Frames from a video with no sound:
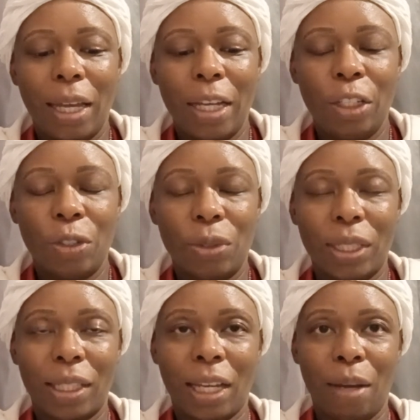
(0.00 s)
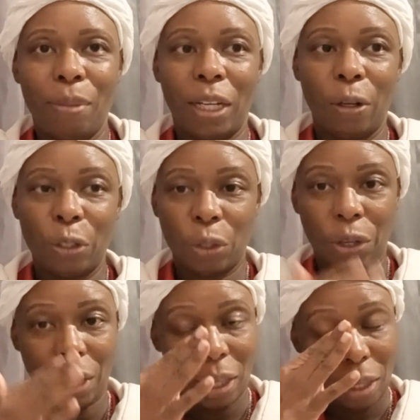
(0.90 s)
angels come down to
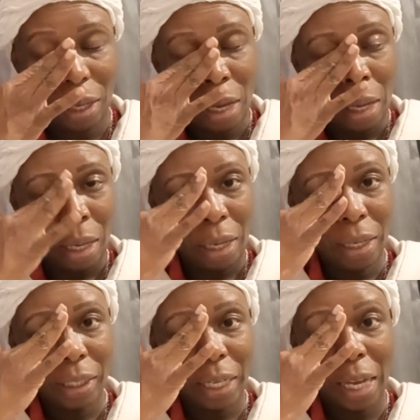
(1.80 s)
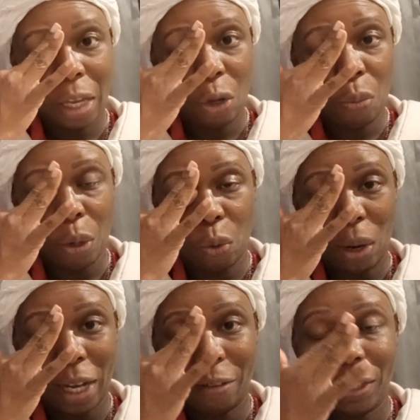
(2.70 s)
earth and take human
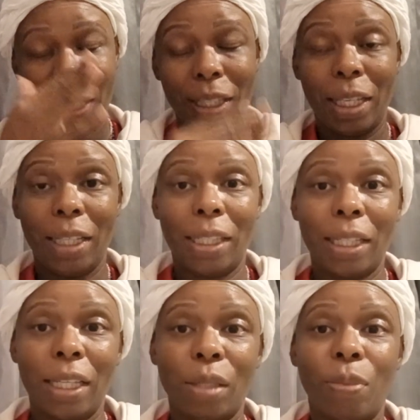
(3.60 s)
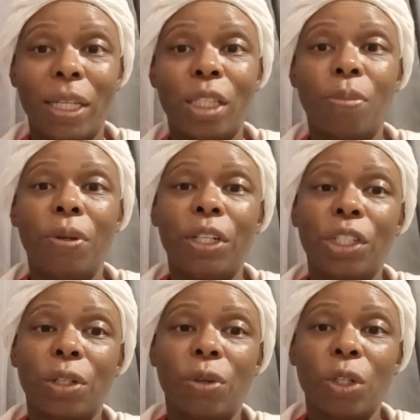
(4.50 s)
wives, he then says, My spirit
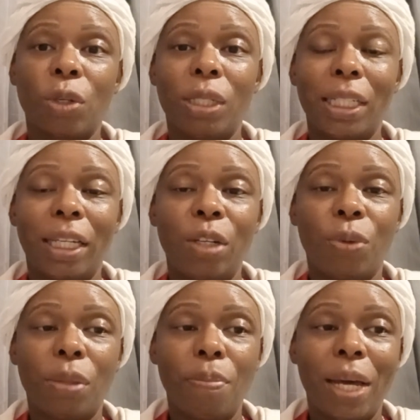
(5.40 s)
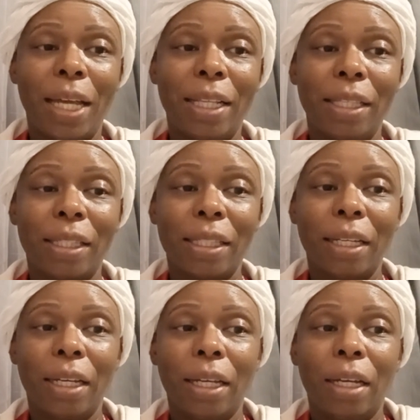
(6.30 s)
shall not contend with man's
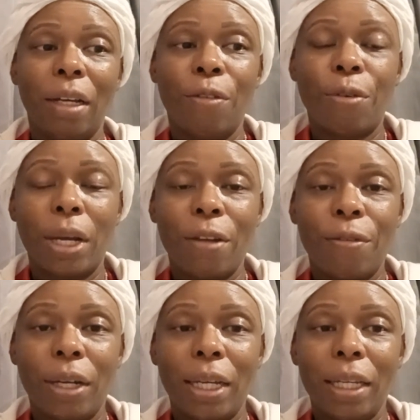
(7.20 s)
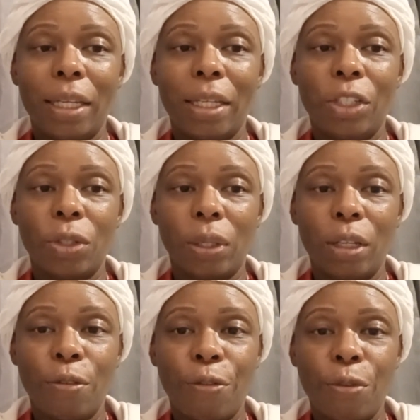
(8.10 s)
forever, he shall
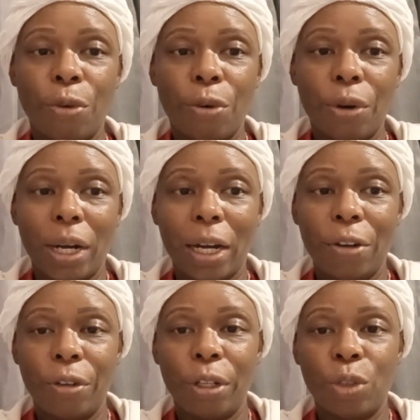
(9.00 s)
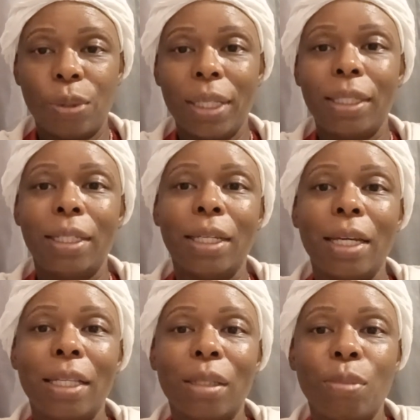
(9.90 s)
live for 120
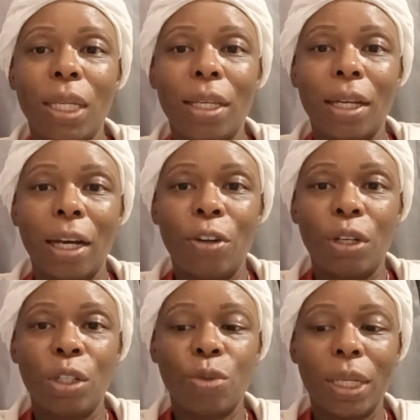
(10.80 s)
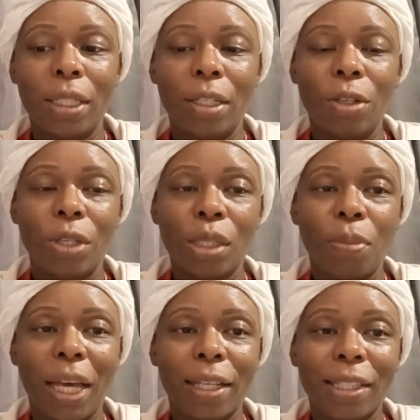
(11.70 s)
days, meaning 120 years
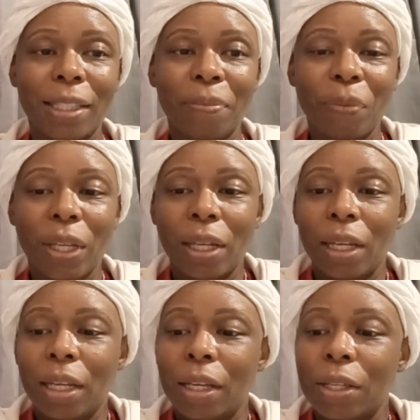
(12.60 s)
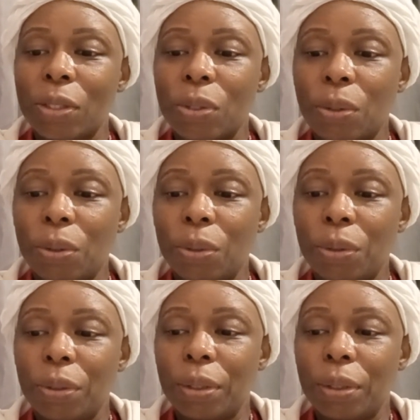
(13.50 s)
max. So,